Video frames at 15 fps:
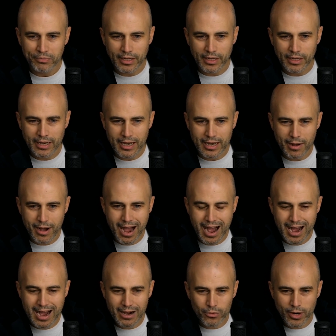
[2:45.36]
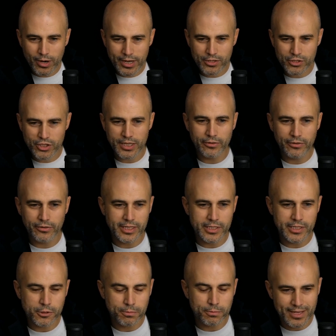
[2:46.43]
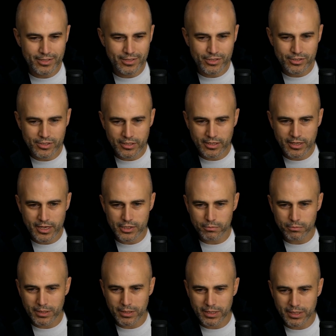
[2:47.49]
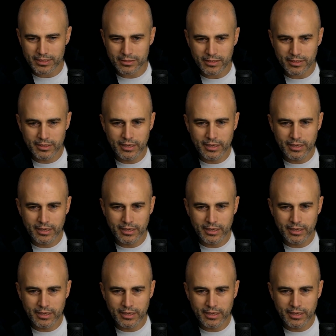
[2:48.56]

how engineering in space has been